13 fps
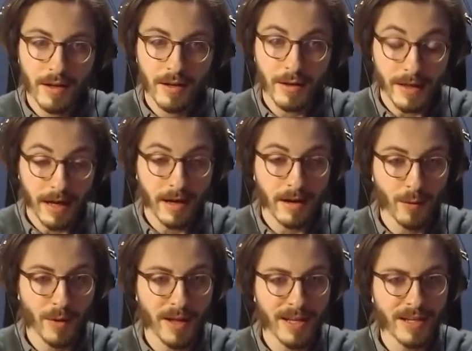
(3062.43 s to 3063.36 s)
Yeah,
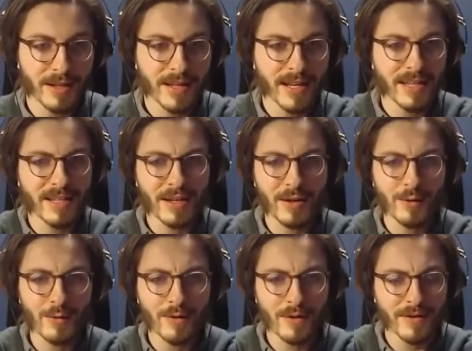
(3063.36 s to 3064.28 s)
well, and isn't it
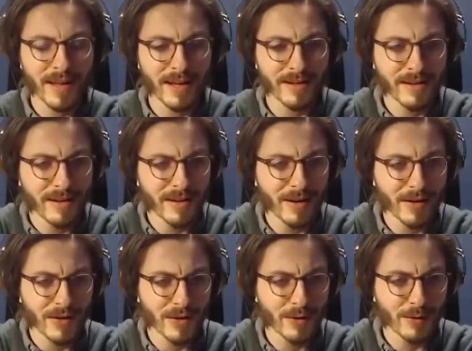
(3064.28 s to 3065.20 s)
cool that
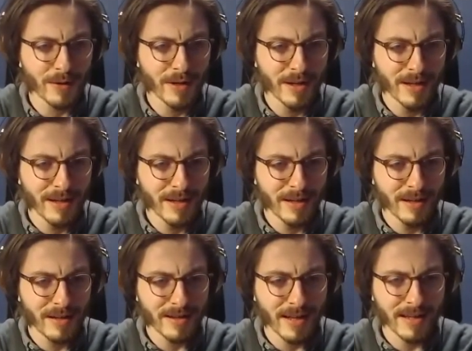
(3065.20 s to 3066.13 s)
also
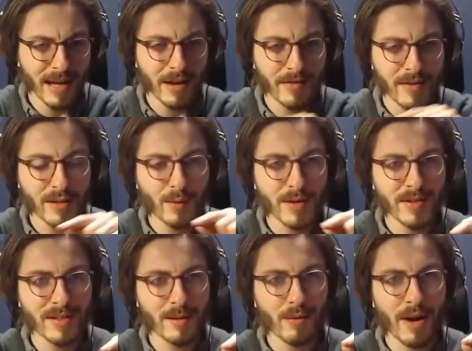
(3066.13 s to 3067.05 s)
that this
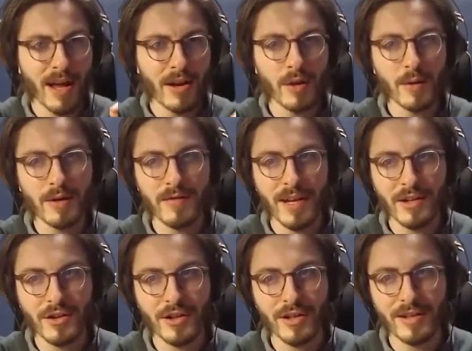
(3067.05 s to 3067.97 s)
wasn't a brand new
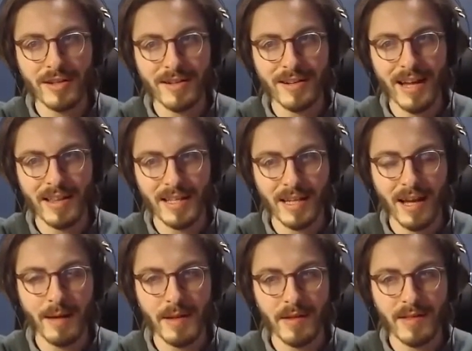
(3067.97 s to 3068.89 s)
invention at the
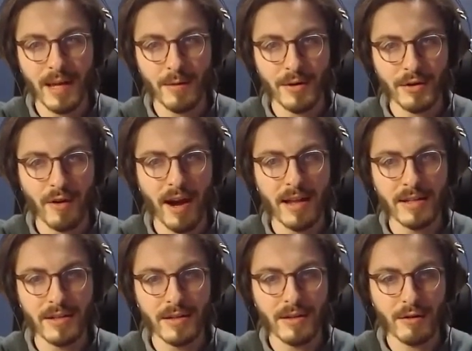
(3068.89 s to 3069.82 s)
time that they were trying
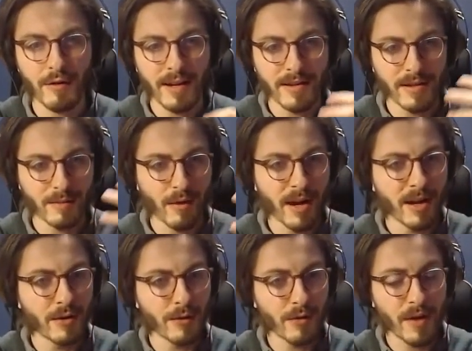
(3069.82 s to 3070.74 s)
to create this
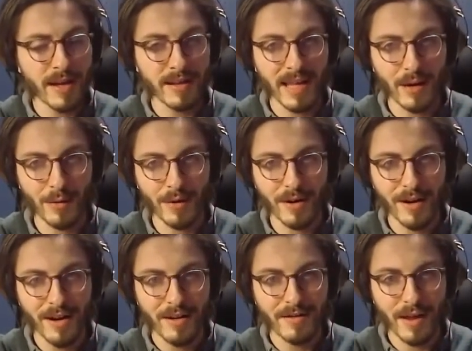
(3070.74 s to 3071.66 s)
brand new thing.
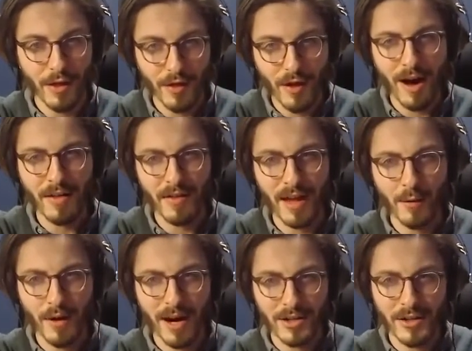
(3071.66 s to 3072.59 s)
They thought they
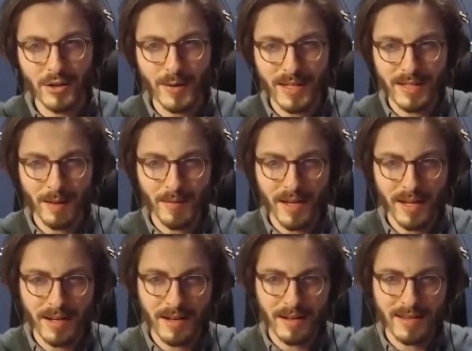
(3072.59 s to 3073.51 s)
were actually doing
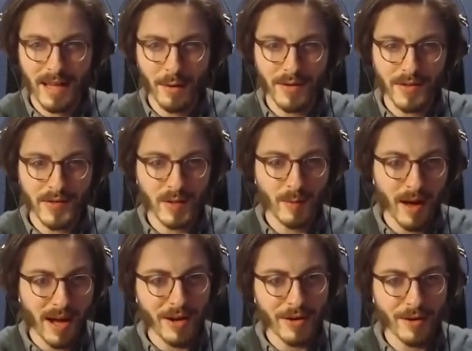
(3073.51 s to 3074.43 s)
something that was
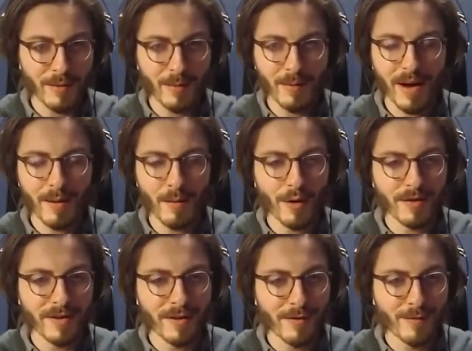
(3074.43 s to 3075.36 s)
inspired by more
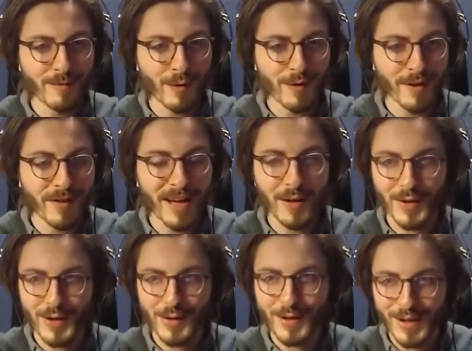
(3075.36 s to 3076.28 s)
than
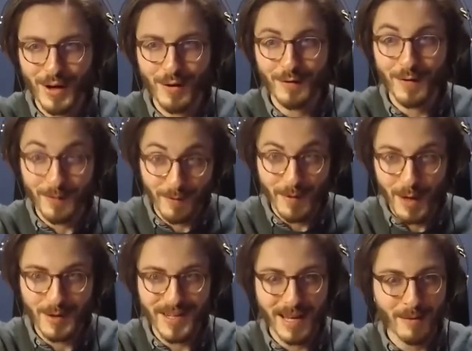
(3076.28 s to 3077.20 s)
1,000 years ago from
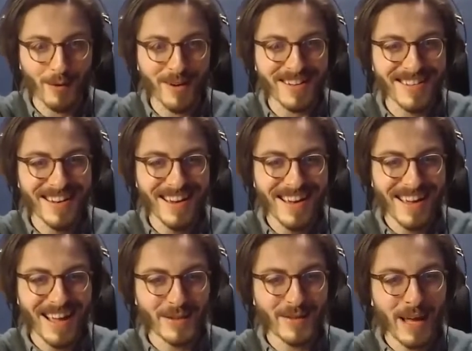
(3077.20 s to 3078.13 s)
their standpoint.
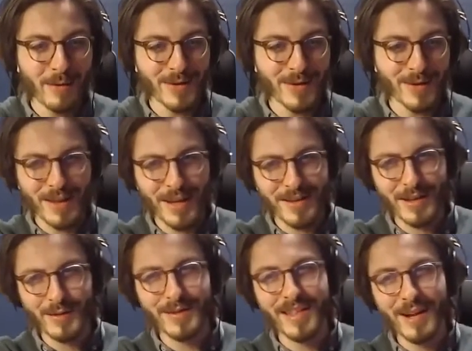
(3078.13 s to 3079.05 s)
And so
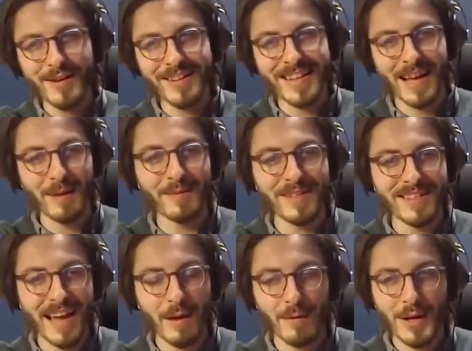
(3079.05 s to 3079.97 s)
this was their
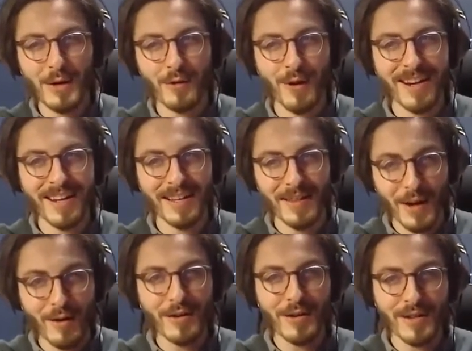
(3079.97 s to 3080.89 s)
attempt at recreating
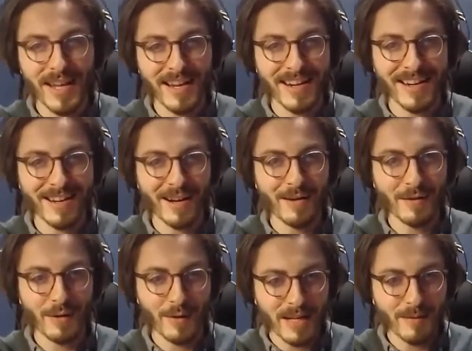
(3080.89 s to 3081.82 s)
their understanding
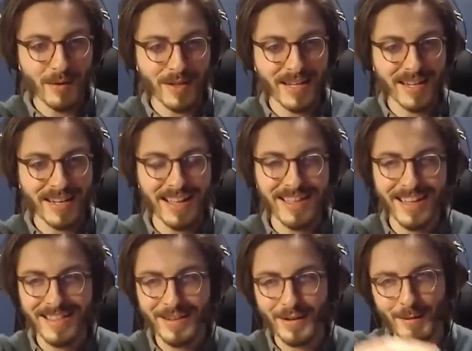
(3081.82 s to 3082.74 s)
of Greek music. And
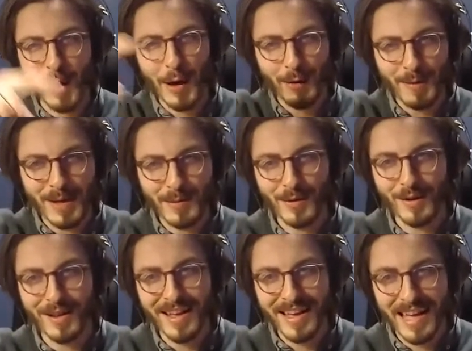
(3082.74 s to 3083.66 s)
then there's modern
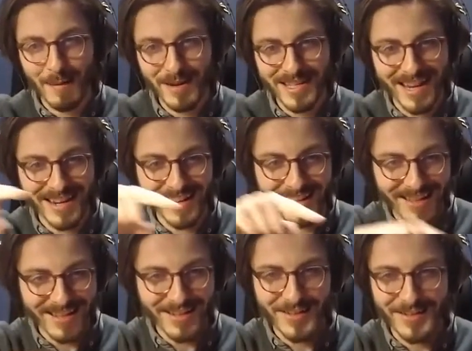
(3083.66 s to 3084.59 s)
people imitating
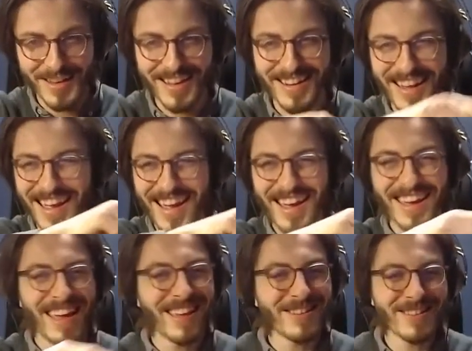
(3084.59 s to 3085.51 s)
this, and
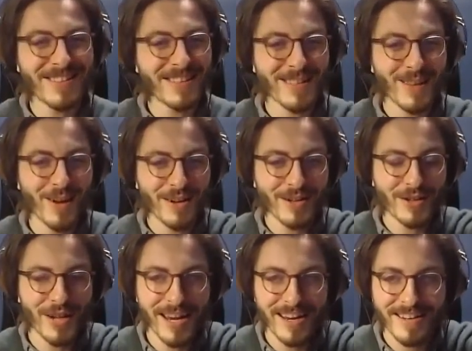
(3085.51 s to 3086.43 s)
it's just this long
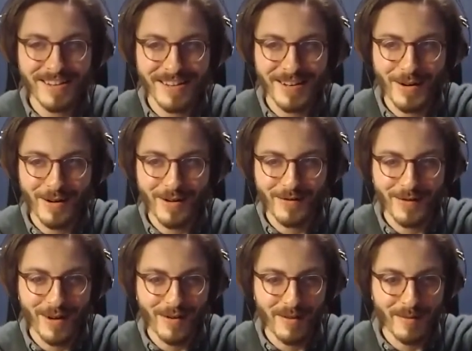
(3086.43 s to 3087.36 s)
chain, you know,
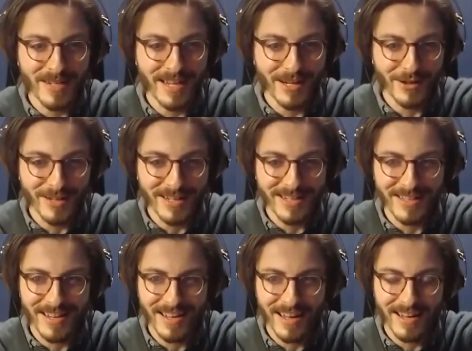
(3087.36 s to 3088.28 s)
of
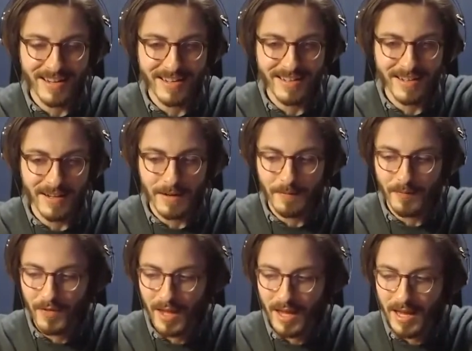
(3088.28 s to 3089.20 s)
imitation.
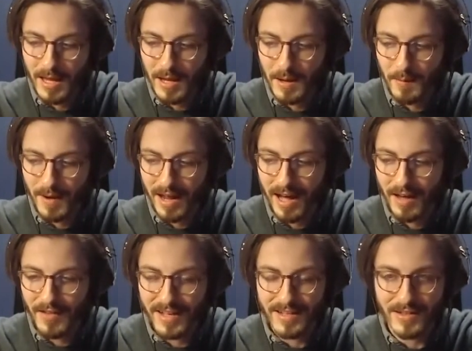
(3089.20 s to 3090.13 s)
But I
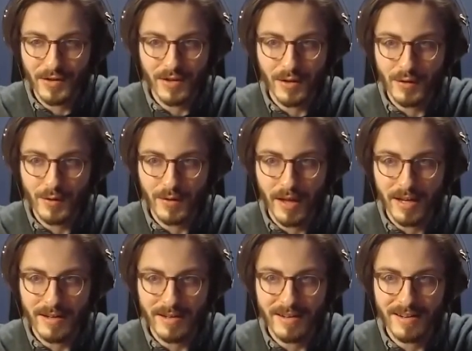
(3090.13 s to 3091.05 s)
think it's certainly true
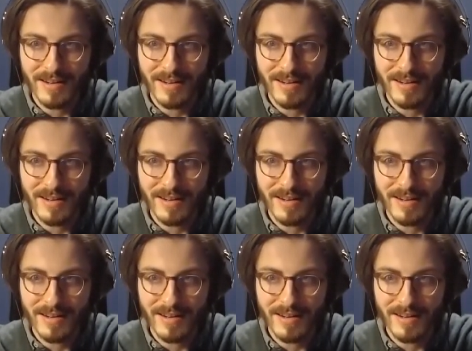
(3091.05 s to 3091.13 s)
that